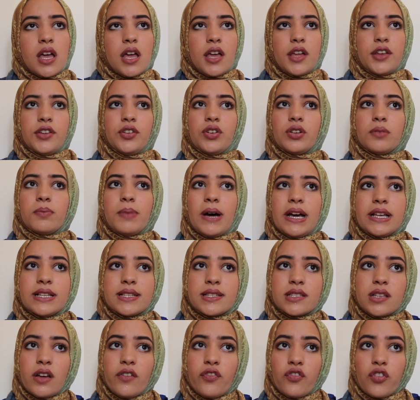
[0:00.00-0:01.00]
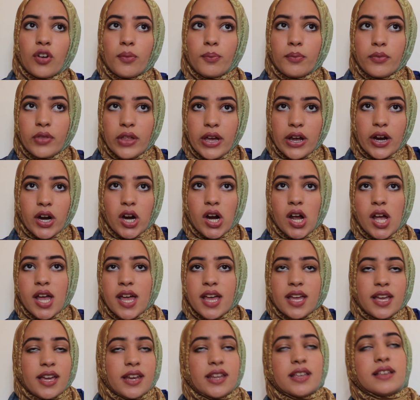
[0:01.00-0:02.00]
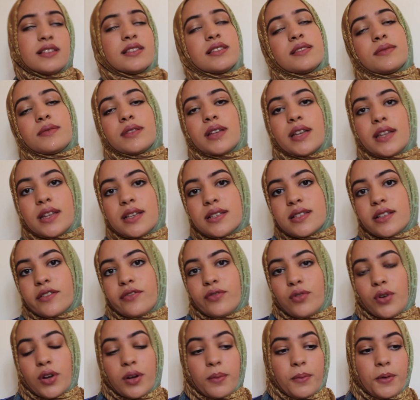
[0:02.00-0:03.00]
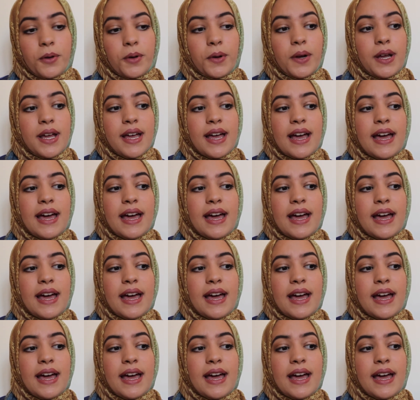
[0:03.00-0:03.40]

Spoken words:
and you could buy stuff from there. It is affordable.